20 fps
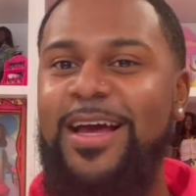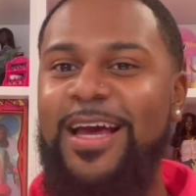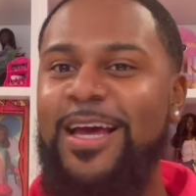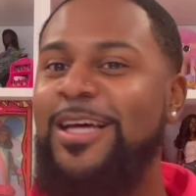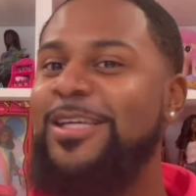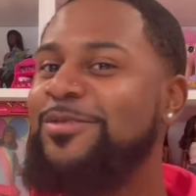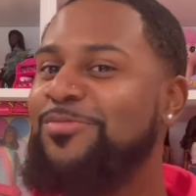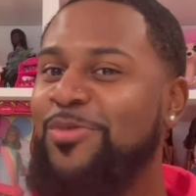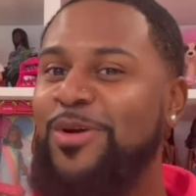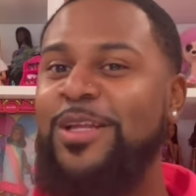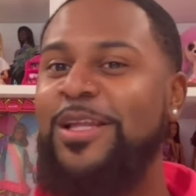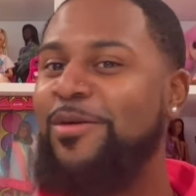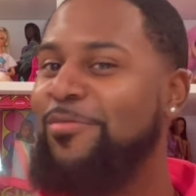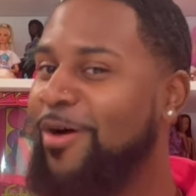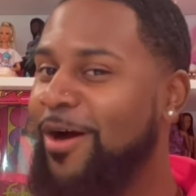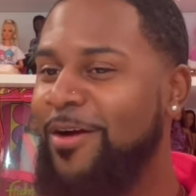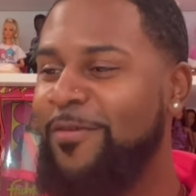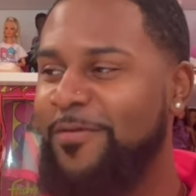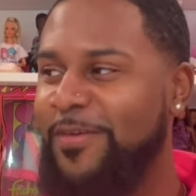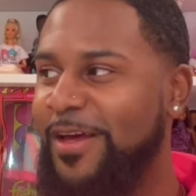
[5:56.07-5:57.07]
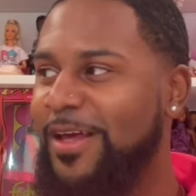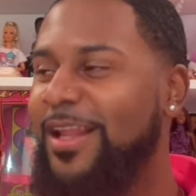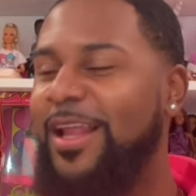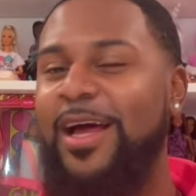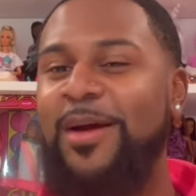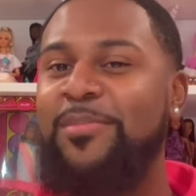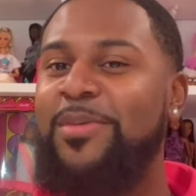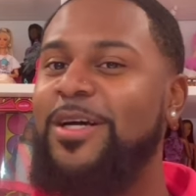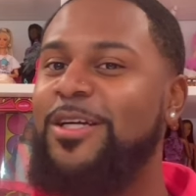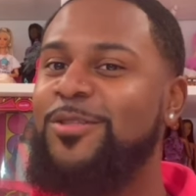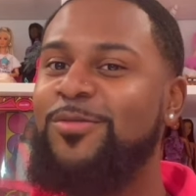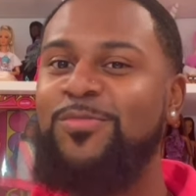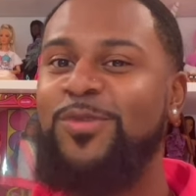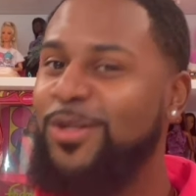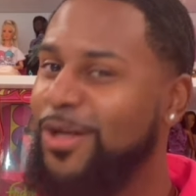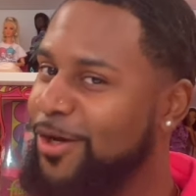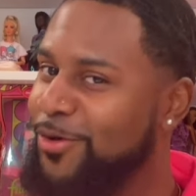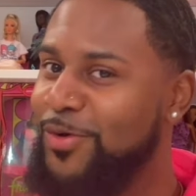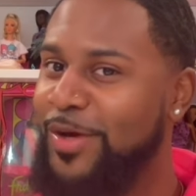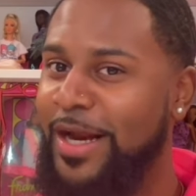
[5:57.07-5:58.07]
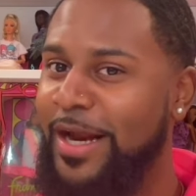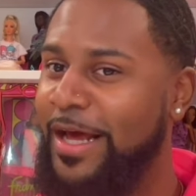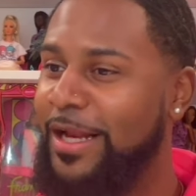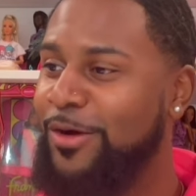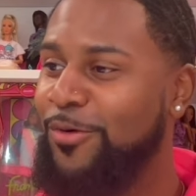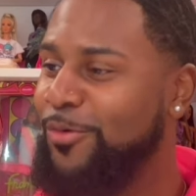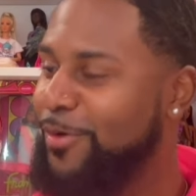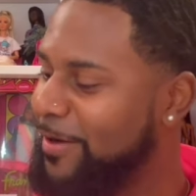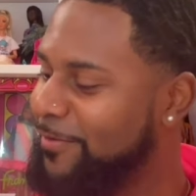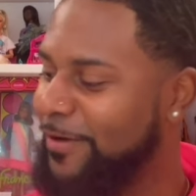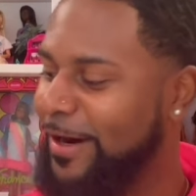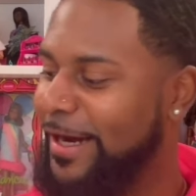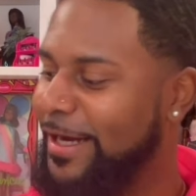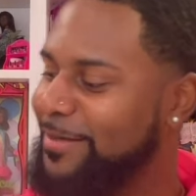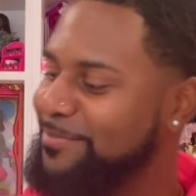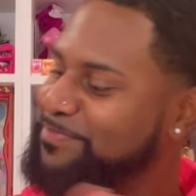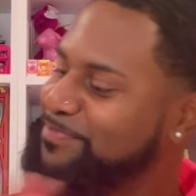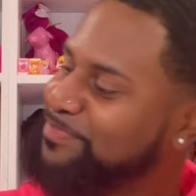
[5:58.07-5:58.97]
it's really worth it. Like, but you know, you gotta have the coin right.